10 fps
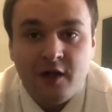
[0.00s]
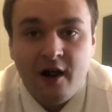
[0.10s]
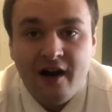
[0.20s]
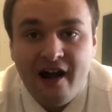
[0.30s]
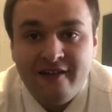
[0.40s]

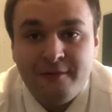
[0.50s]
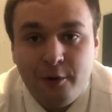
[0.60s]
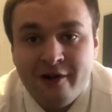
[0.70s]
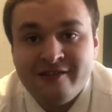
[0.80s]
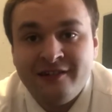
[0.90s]
are highly
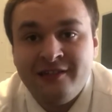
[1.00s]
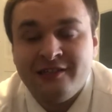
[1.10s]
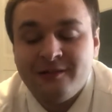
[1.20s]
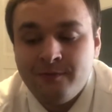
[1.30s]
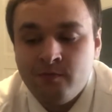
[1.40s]

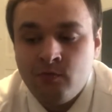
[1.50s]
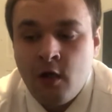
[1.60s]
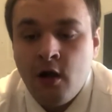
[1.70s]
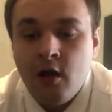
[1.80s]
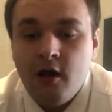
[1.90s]
poisonous
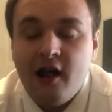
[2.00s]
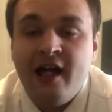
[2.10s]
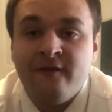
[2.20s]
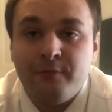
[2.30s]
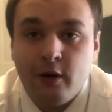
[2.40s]

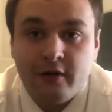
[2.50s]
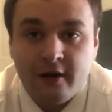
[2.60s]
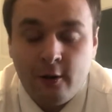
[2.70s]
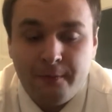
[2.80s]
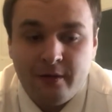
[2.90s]
if broken
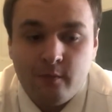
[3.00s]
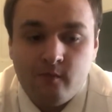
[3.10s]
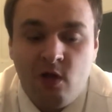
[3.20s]
open.